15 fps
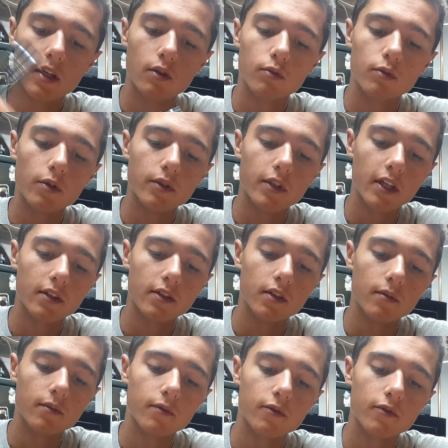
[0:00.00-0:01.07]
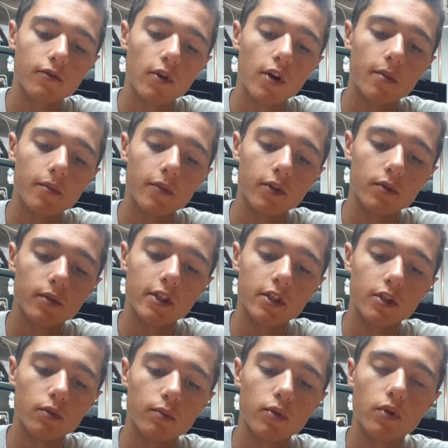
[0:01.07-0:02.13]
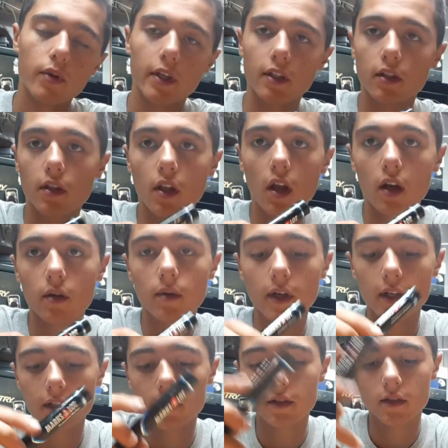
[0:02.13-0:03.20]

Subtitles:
rotate them from the original point clockwise,